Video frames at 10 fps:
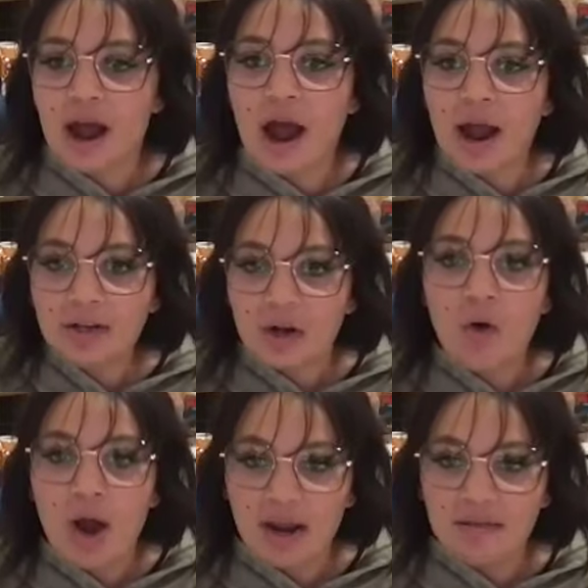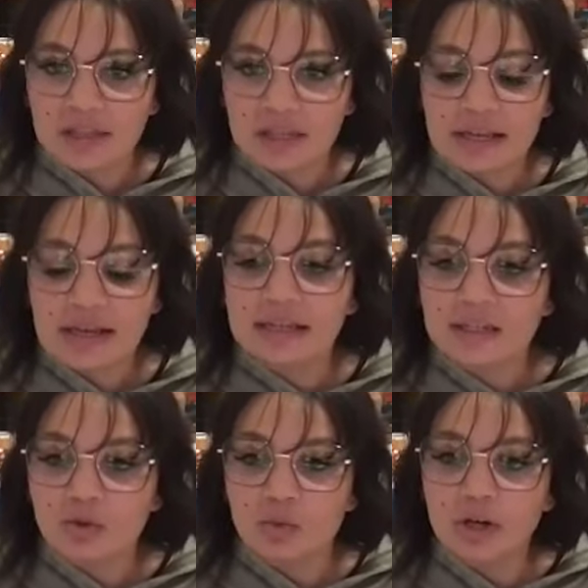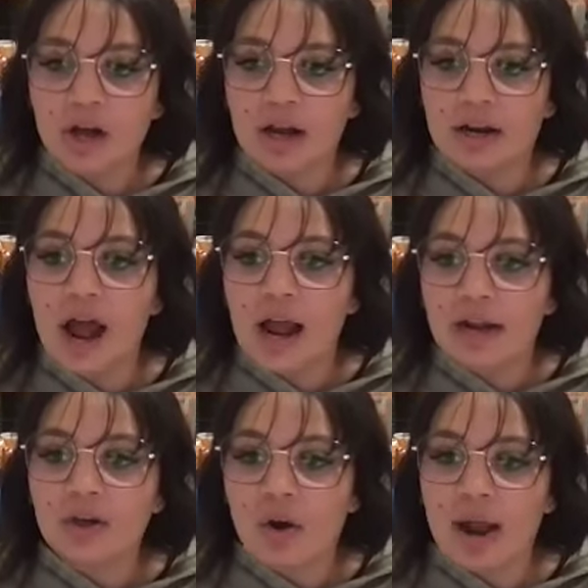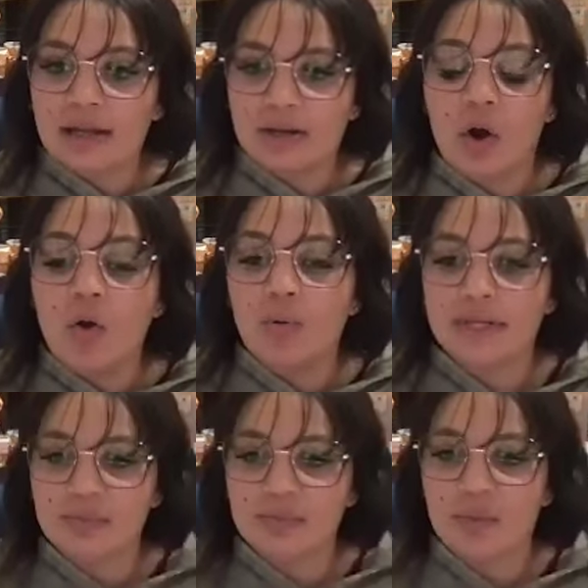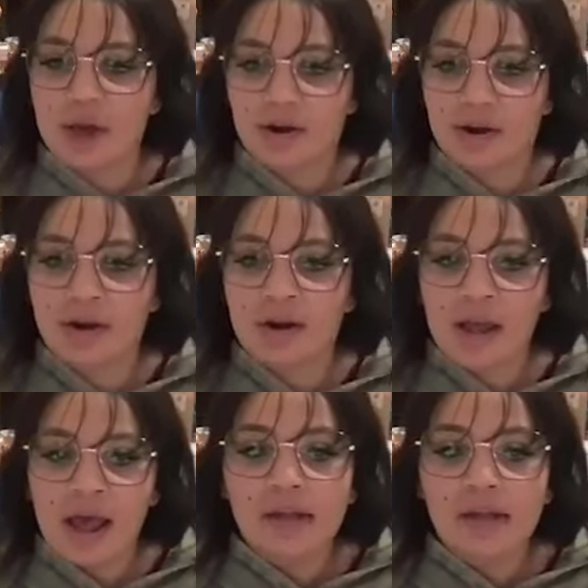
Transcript: I know I have things I need to work on. I know I can always be better.